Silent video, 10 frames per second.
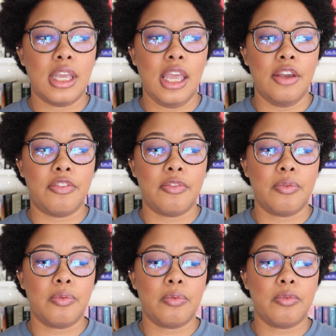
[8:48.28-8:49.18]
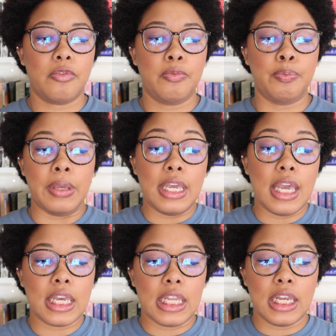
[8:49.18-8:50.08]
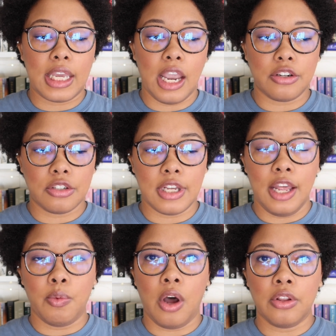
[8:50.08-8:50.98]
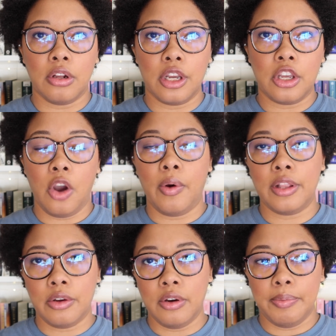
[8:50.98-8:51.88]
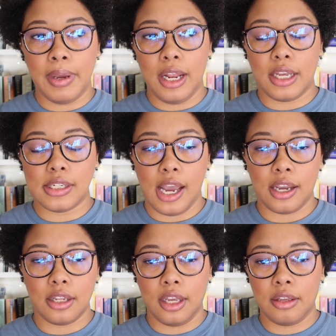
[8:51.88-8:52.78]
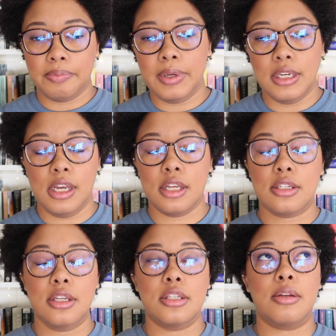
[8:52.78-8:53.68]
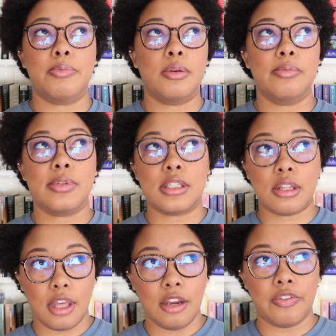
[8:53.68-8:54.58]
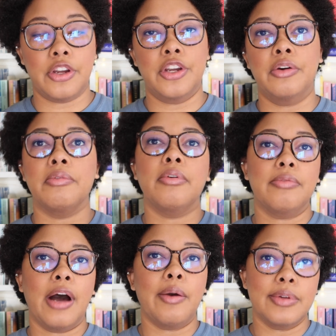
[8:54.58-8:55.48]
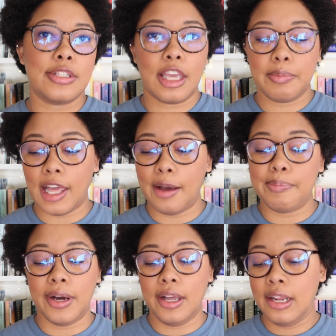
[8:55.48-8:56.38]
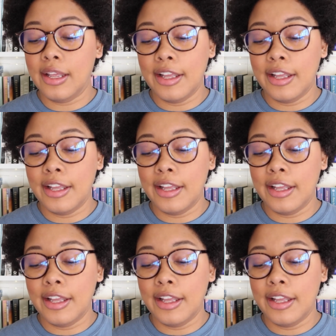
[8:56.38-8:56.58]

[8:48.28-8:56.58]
if being in a character's head while they're like going through a panic attack and like PTSD symptoms is a thing for you, I would skip that. But